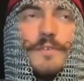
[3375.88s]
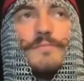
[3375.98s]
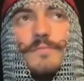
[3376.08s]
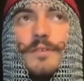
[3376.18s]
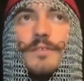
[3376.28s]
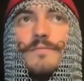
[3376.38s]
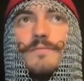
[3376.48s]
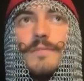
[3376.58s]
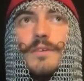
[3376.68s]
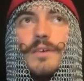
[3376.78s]
fun, you know.
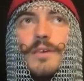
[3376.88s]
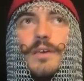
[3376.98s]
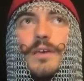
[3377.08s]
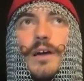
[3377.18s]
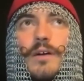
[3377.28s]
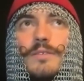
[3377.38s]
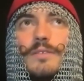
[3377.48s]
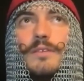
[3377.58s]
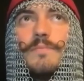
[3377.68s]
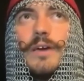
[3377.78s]
I
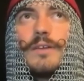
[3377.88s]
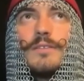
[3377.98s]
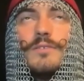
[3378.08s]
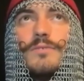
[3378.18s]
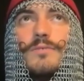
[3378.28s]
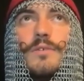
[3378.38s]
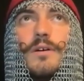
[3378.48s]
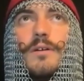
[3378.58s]
always think back to